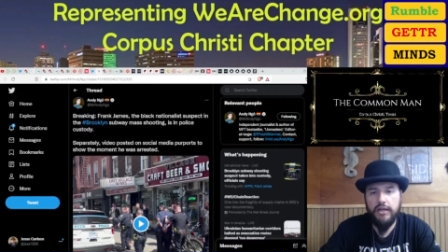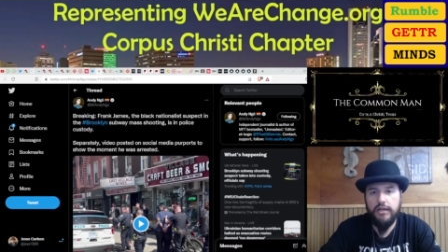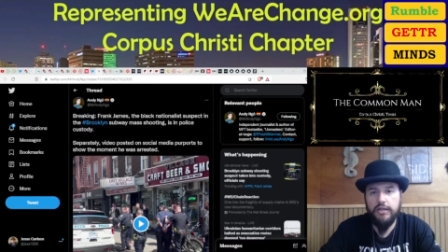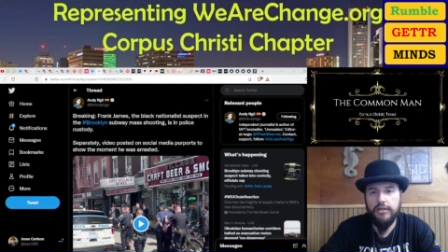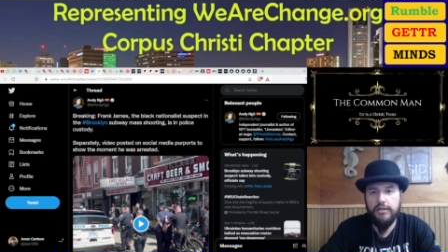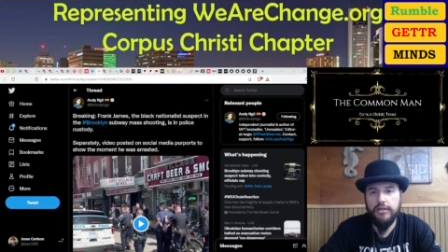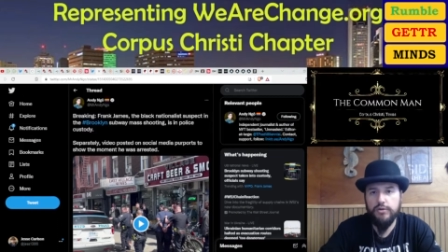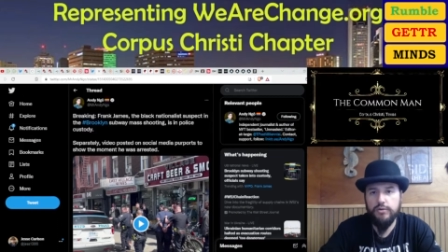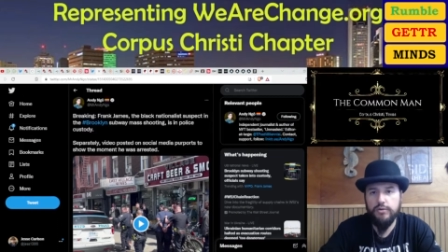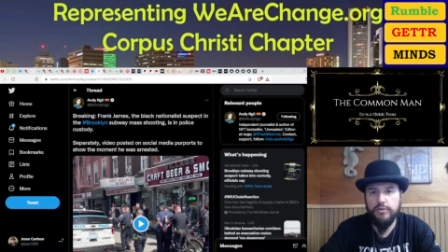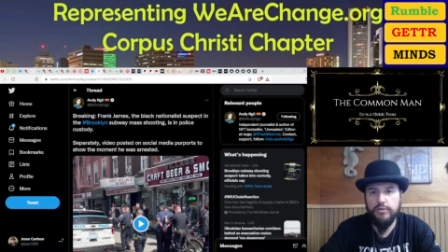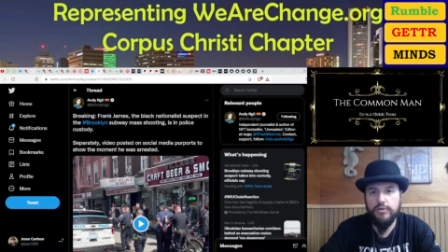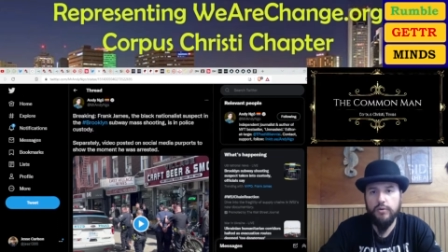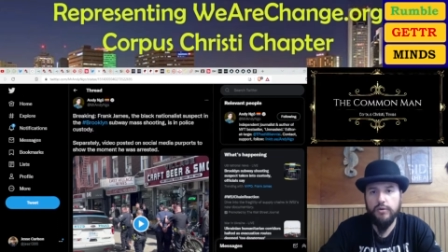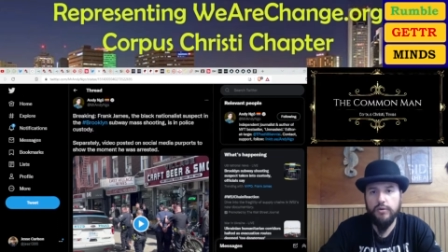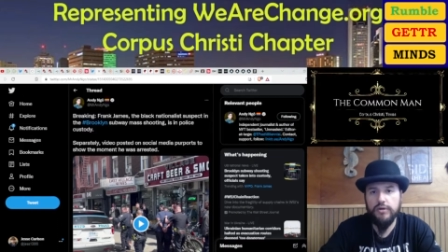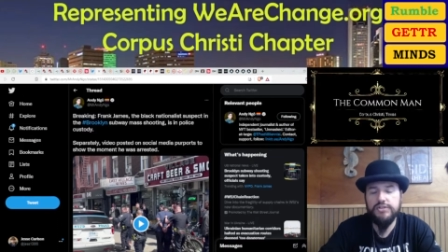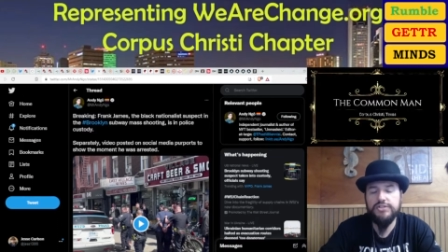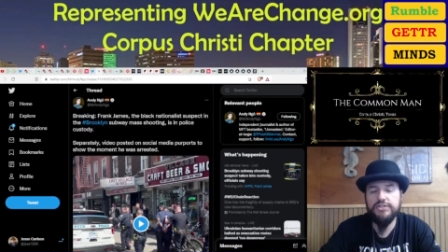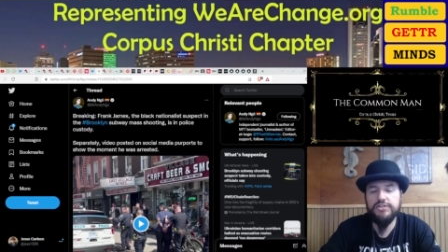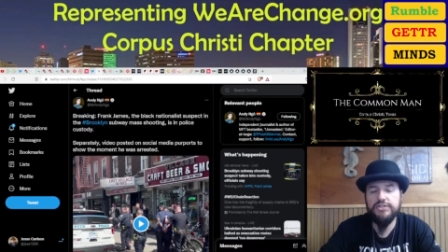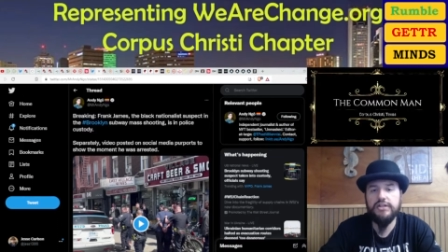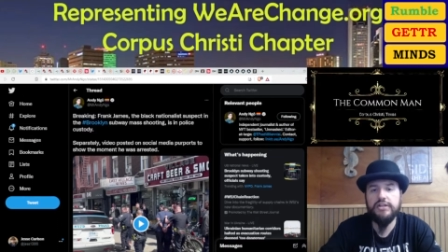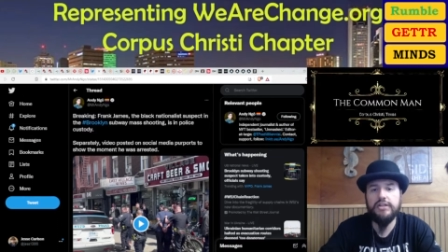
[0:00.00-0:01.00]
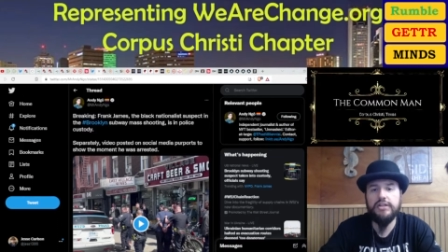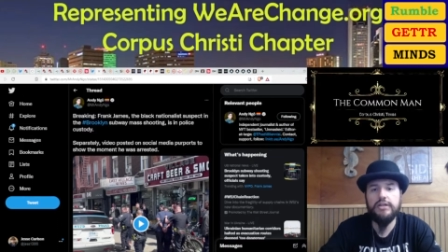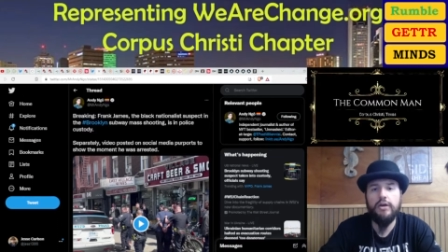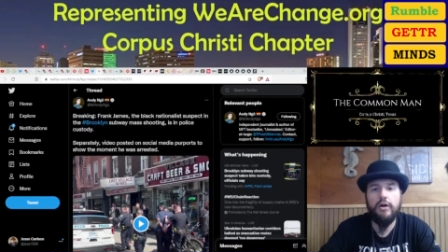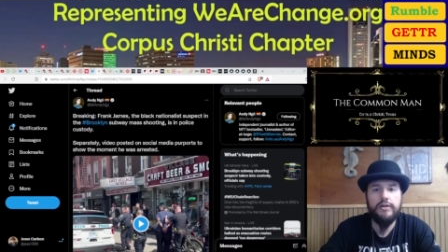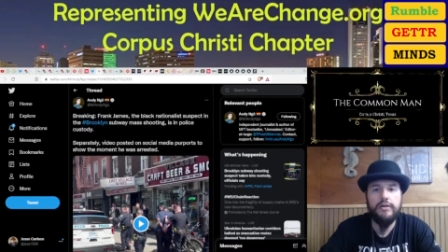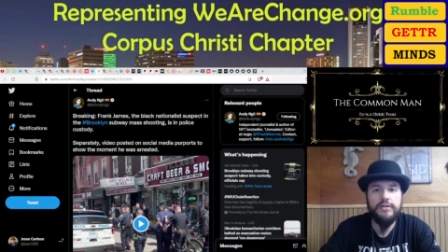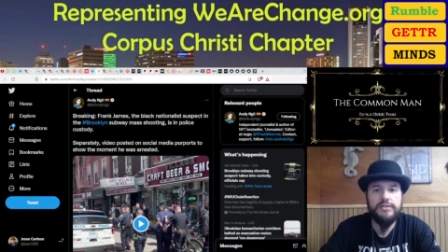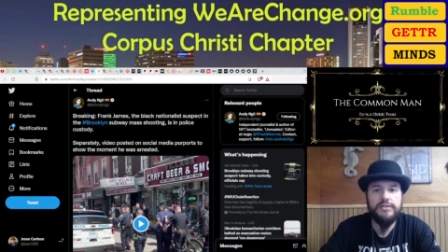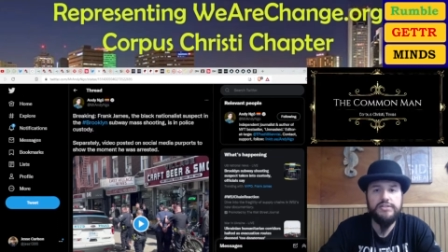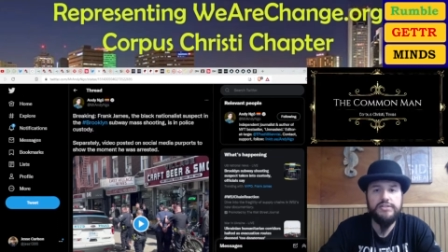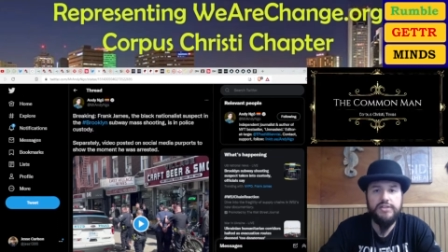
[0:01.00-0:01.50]
in New York City
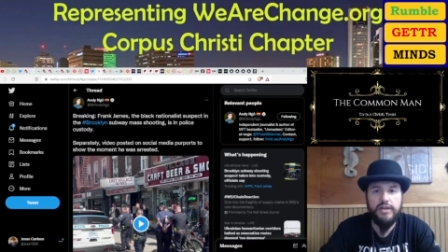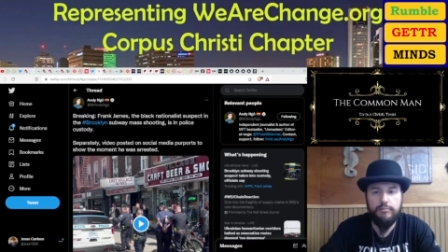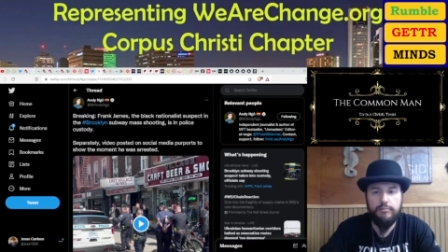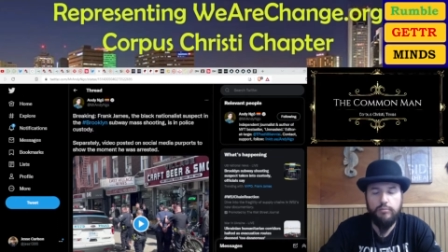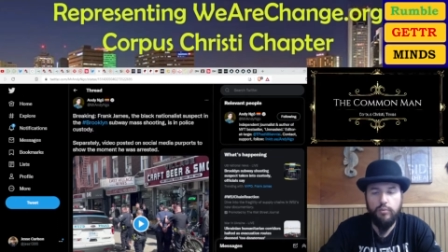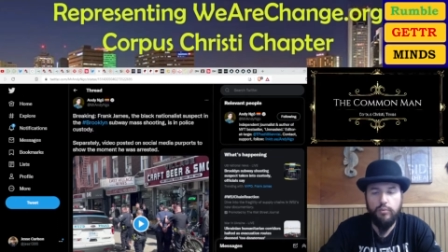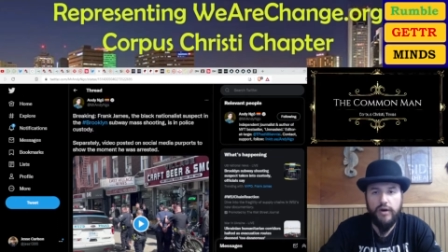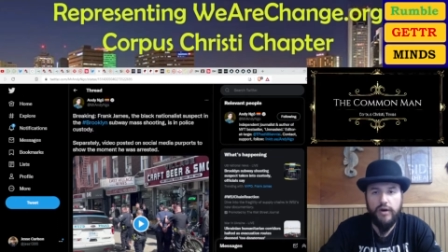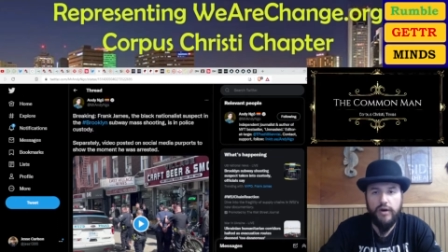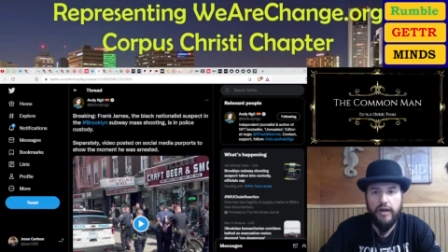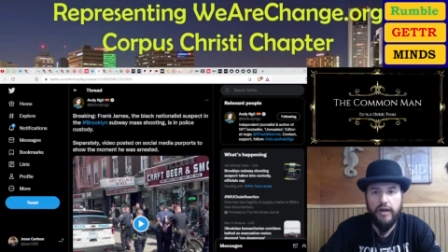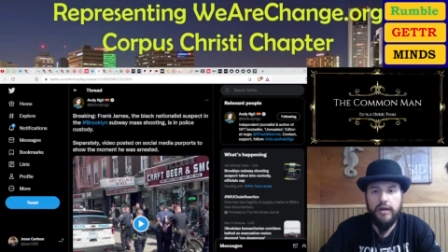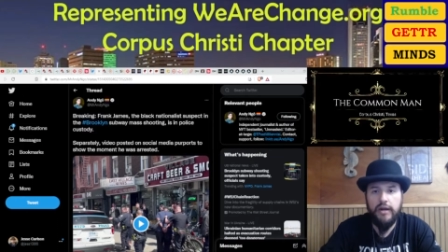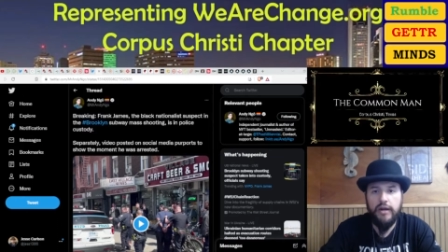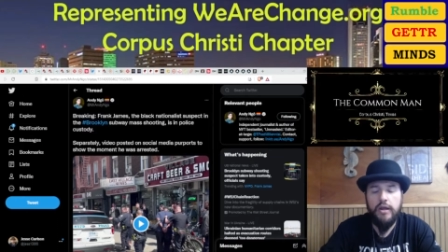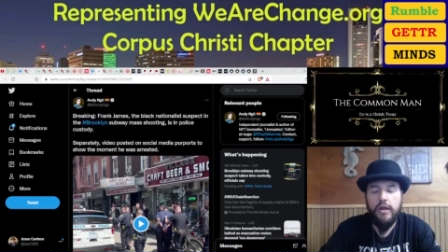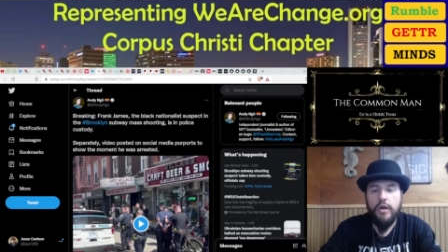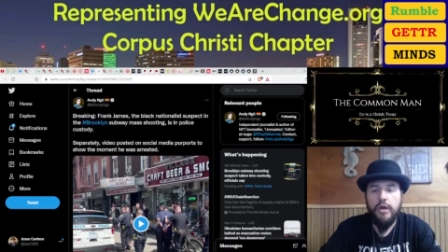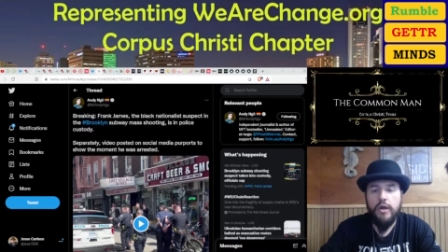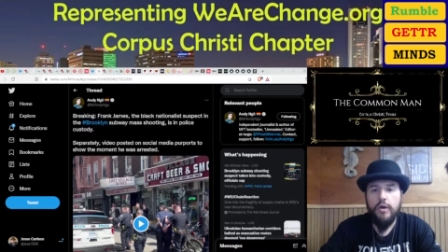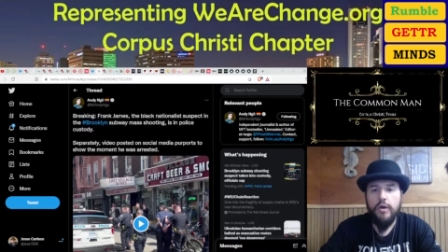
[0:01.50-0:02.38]
on a subway